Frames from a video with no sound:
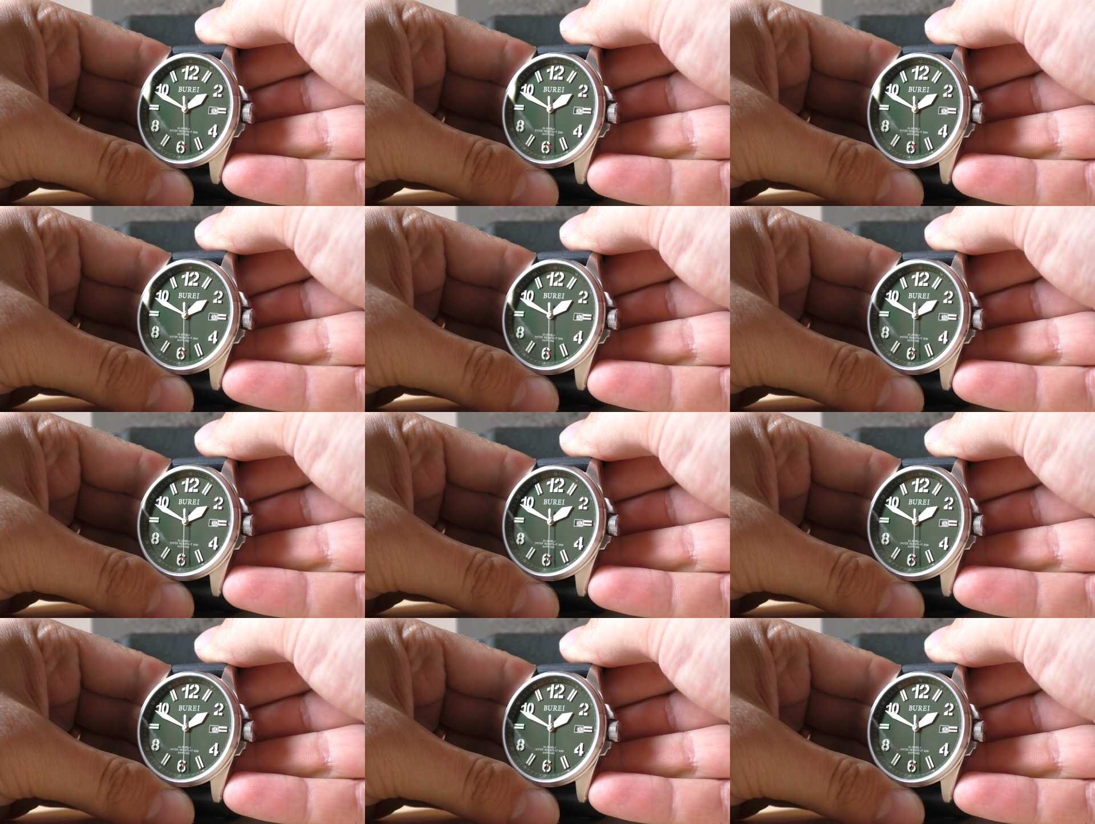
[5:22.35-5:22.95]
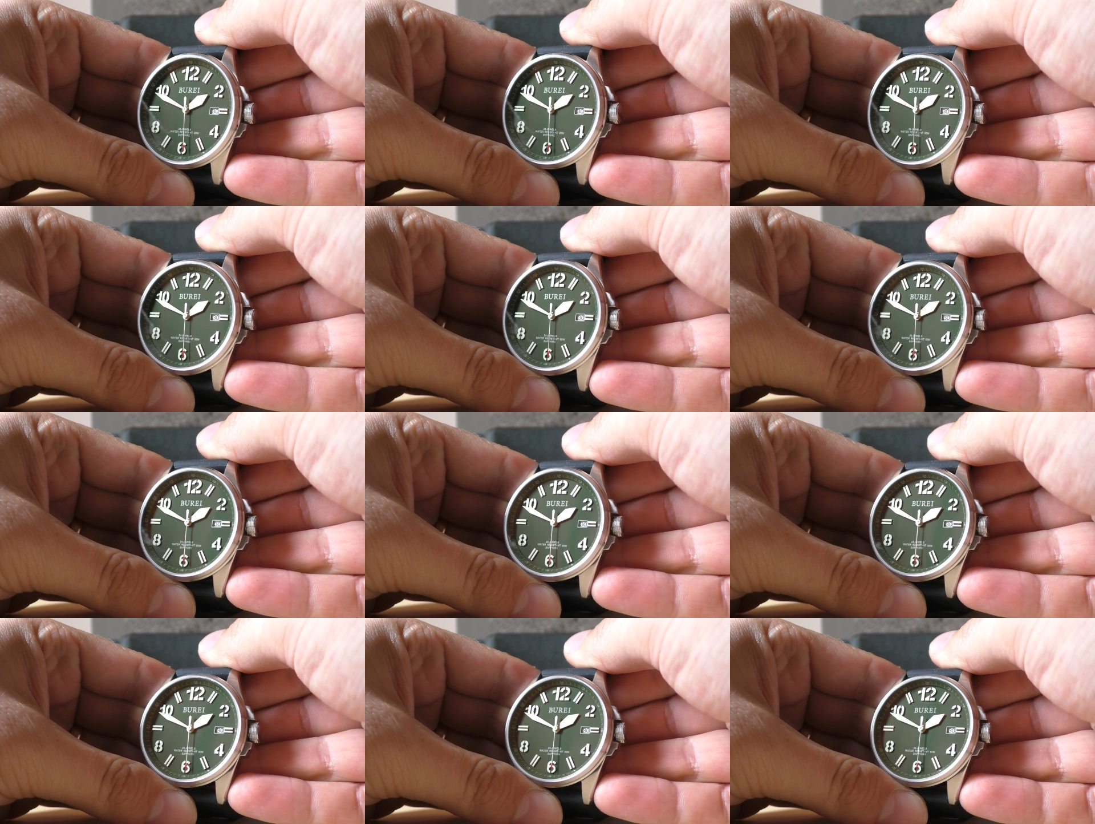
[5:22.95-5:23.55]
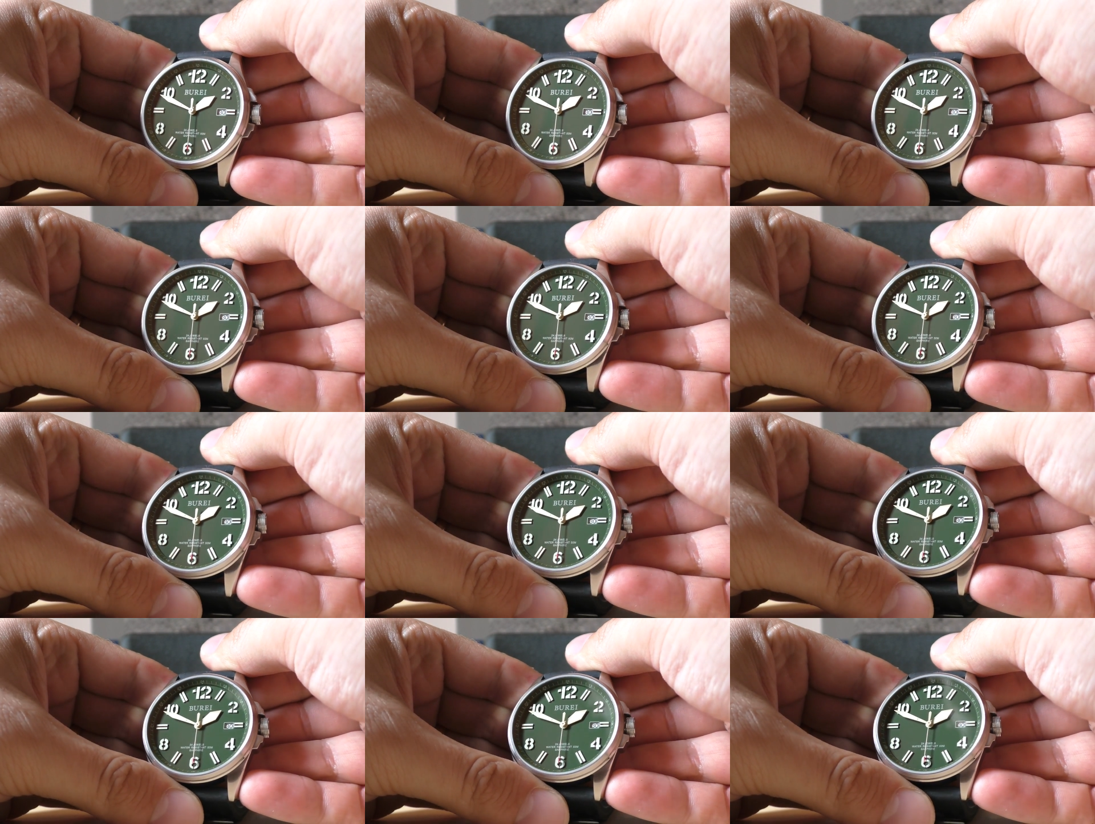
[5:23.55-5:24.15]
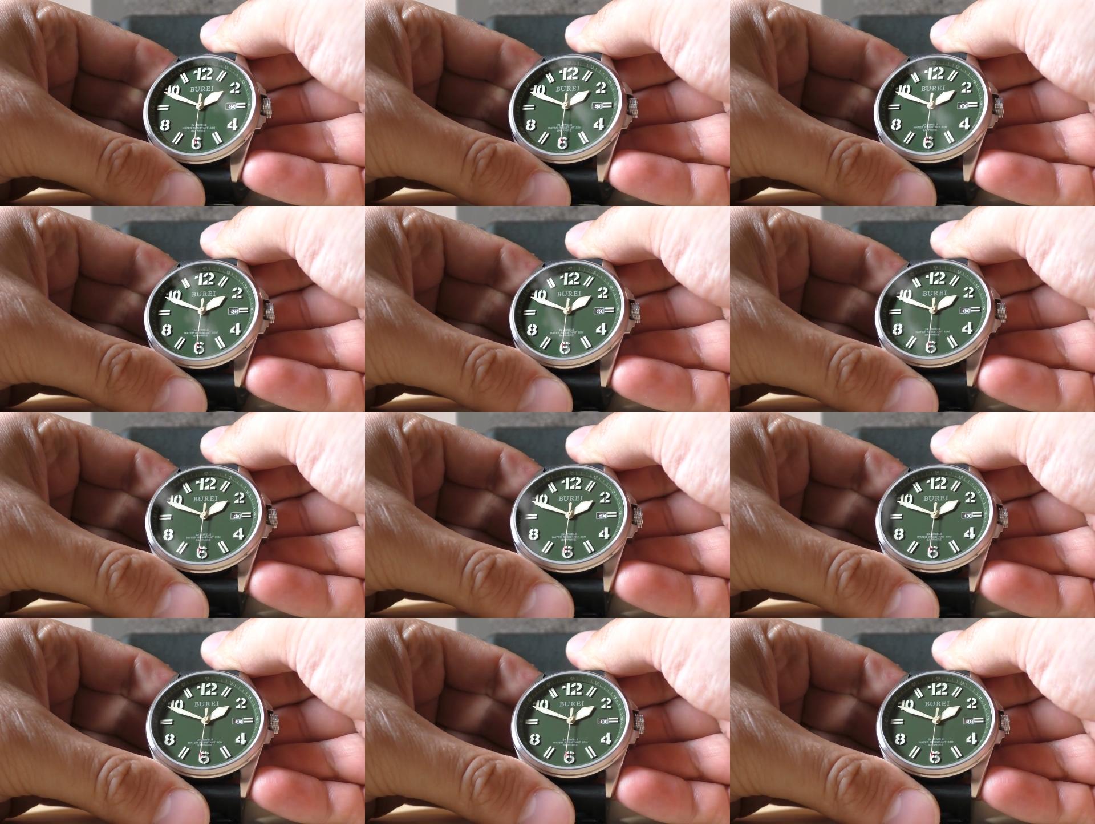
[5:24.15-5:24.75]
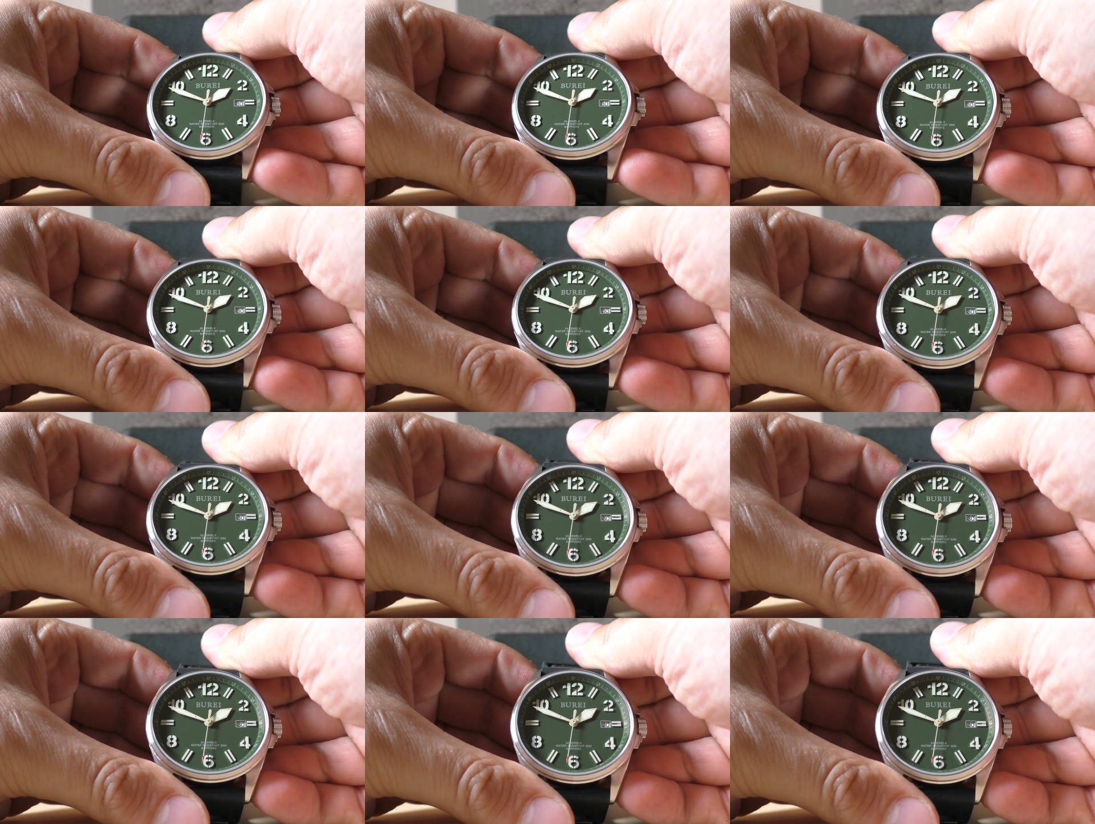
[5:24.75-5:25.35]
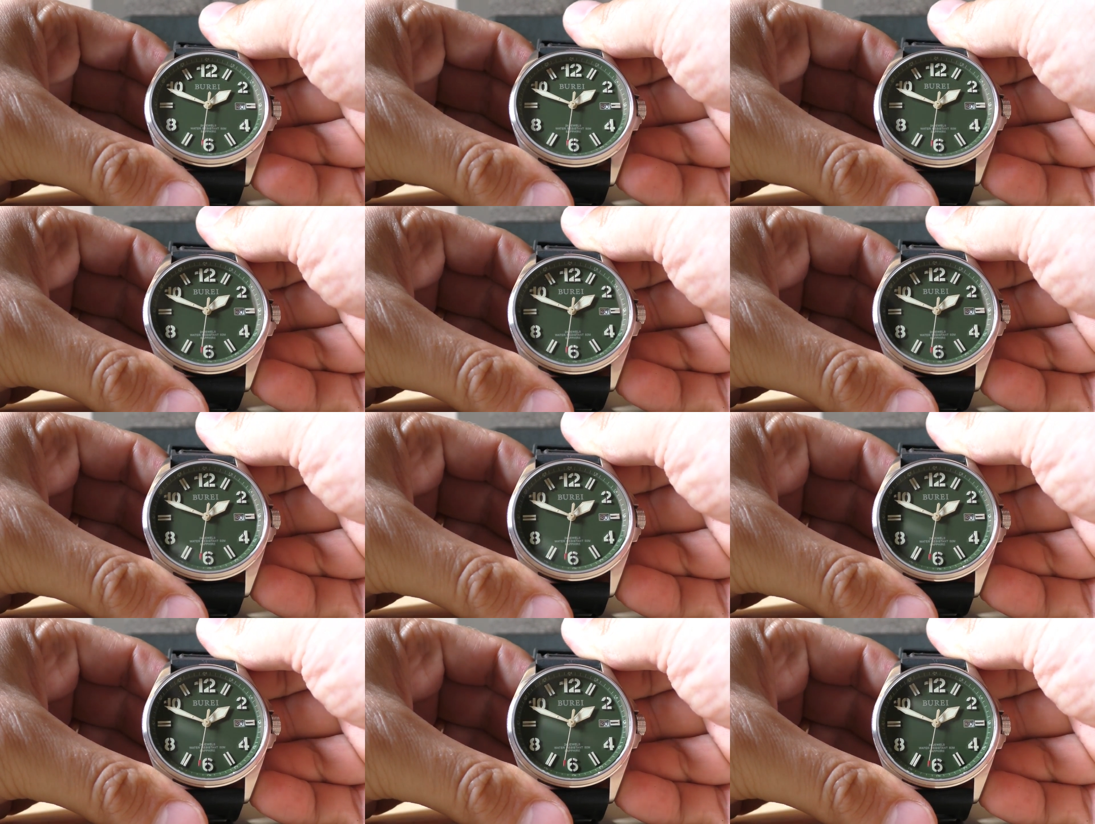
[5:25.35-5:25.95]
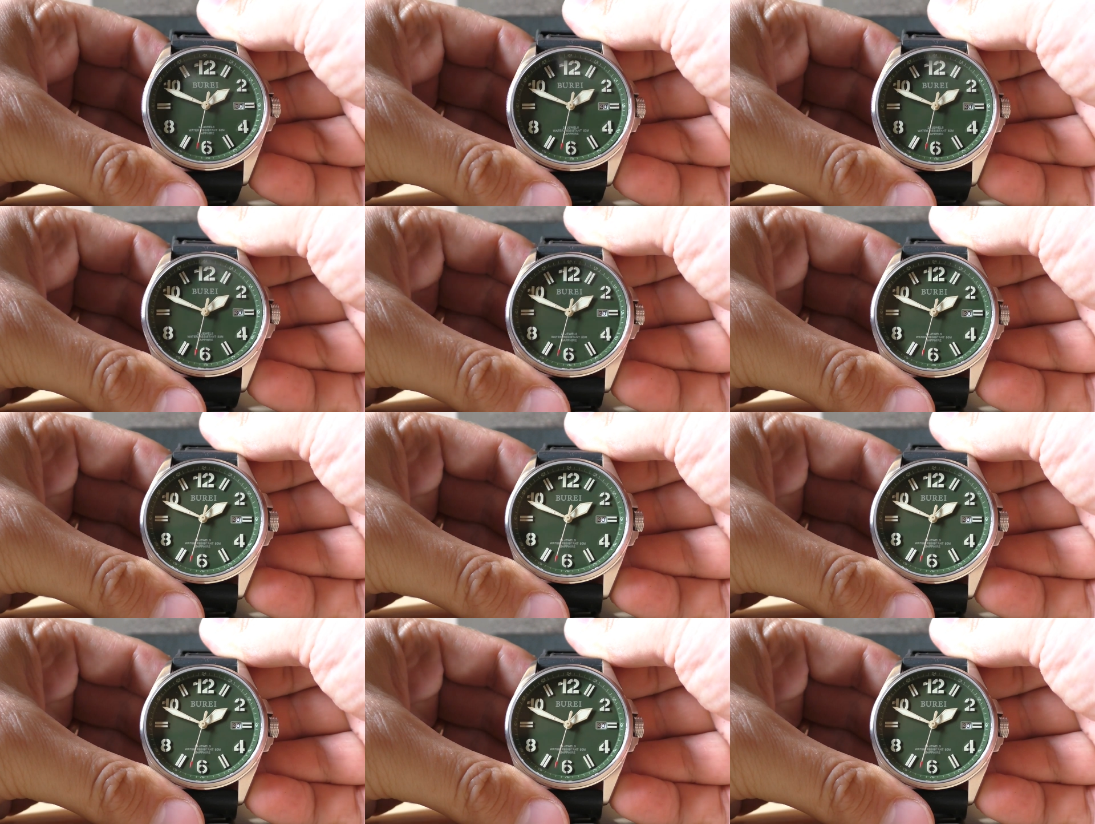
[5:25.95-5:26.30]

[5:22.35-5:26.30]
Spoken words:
Nobody's mouth can be seen.